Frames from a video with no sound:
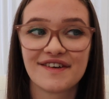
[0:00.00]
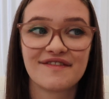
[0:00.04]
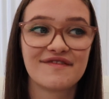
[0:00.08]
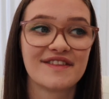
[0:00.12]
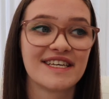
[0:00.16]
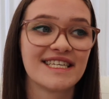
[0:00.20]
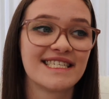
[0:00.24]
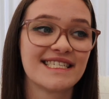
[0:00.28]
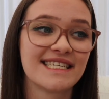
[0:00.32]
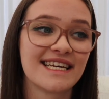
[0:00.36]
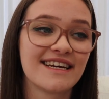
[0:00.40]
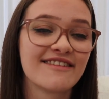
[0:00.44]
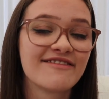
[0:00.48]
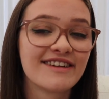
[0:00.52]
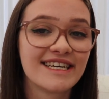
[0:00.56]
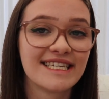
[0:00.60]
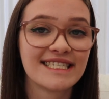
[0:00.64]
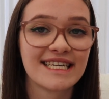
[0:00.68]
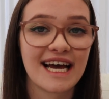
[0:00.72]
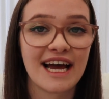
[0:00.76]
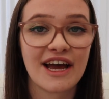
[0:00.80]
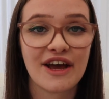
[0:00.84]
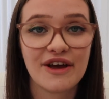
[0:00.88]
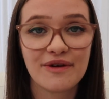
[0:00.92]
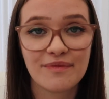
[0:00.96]
of this
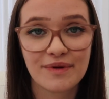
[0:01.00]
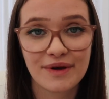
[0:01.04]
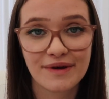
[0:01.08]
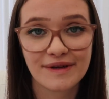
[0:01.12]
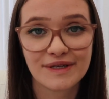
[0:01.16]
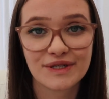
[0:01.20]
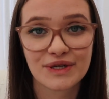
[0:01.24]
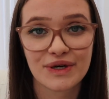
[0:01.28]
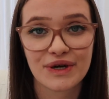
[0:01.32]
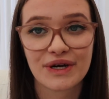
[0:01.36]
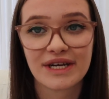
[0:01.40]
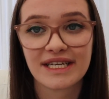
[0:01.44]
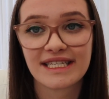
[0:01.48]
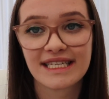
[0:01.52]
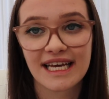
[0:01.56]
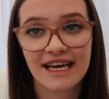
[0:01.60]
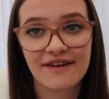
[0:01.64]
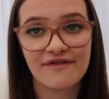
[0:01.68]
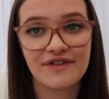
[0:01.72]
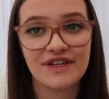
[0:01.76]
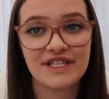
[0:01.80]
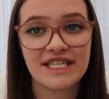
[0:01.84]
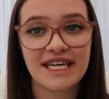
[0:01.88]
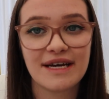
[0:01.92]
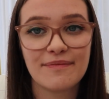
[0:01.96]
series. I hope you enjoyed.
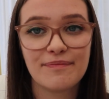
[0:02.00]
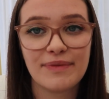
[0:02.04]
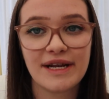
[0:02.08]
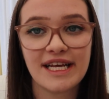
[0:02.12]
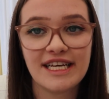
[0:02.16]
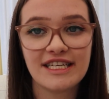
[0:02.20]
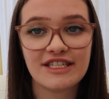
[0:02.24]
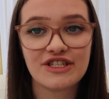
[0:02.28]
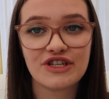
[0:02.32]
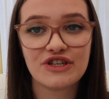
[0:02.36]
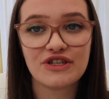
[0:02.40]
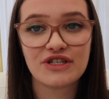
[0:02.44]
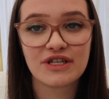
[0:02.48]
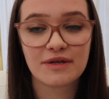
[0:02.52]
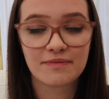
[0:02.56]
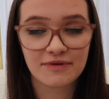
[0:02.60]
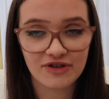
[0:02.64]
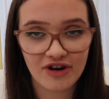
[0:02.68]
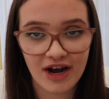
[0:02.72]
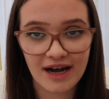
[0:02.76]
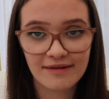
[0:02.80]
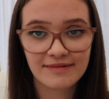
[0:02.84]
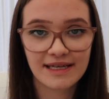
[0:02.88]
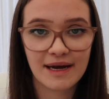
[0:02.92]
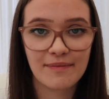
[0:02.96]
If you did, please do
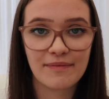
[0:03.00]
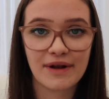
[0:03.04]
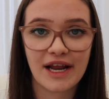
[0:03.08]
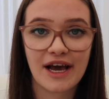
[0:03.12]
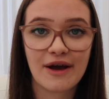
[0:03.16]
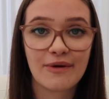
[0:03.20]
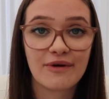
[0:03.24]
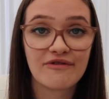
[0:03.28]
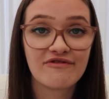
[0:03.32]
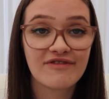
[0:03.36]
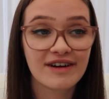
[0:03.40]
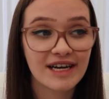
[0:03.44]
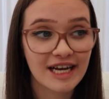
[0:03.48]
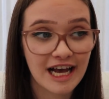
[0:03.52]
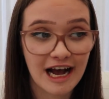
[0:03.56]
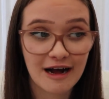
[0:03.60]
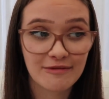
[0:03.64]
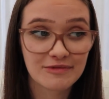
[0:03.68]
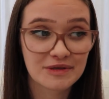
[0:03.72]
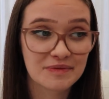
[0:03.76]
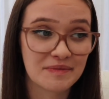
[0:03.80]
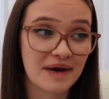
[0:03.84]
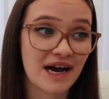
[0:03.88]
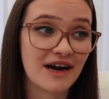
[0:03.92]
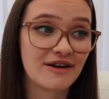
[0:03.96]
subscribe down below. It really
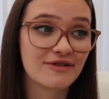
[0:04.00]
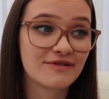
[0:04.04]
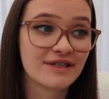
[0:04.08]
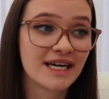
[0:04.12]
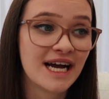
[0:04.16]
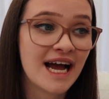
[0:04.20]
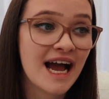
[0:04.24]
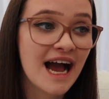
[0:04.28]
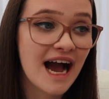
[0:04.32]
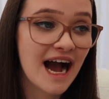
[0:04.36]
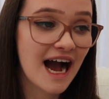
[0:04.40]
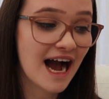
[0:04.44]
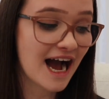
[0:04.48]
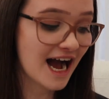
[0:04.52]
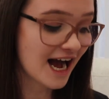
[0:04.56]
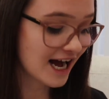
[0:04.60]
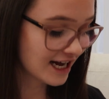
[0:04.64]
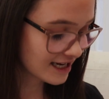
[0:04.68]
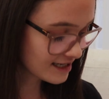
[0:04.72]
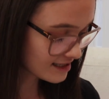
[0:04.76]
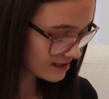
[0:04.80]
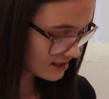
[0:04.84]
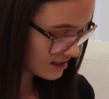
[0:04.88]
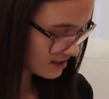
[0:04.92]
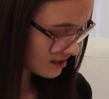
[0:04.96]
helps me out.
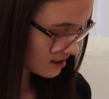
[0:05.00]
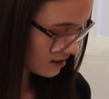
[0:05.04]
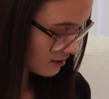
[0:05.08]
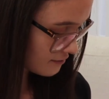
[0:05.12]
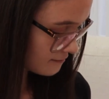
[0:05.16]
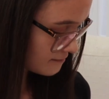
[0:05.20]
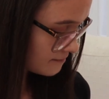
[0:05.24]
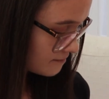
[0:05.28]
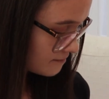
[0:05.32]
And